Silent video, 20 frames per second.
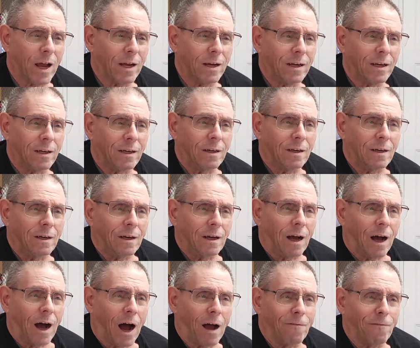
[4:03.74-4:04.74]
away.
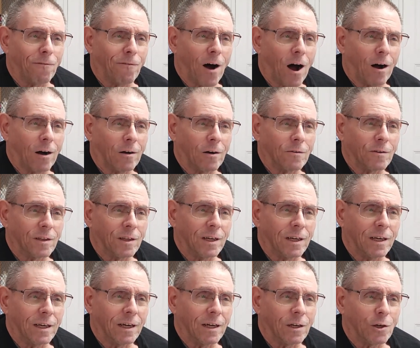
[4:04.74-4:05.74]
I followed
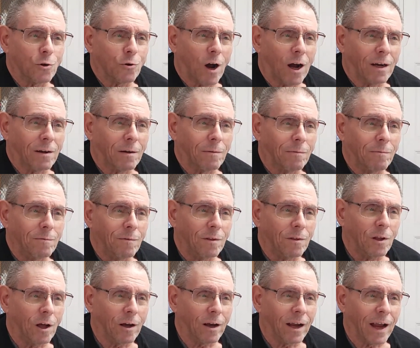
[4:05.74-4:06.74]
the truck,
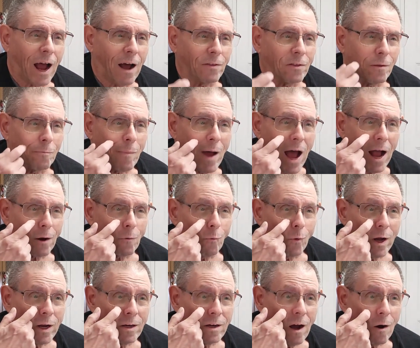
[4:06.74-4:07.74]
looking out the back
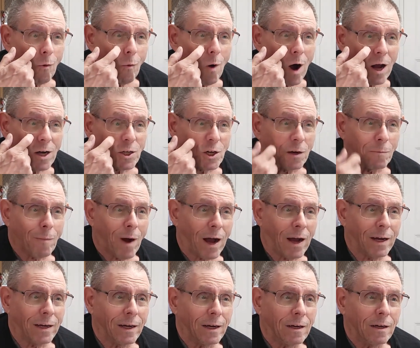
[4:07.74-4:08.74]
window, watching
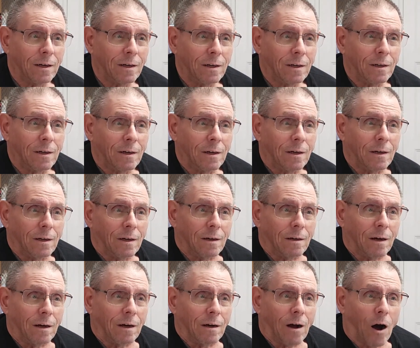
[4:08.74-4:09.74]
my
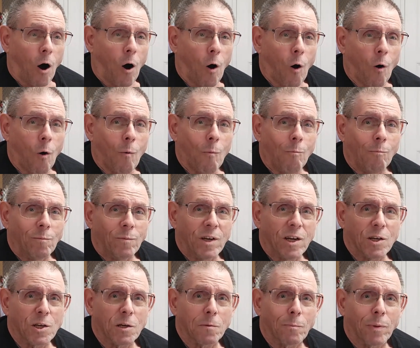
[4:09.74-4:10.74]
home
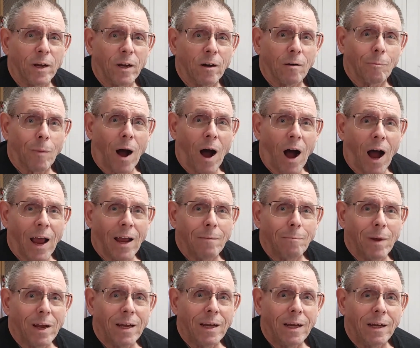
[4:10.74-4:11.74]
disappear
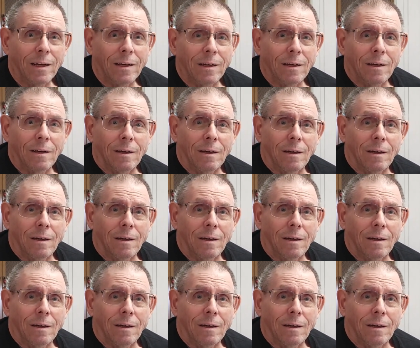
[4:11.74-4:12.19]
behind me.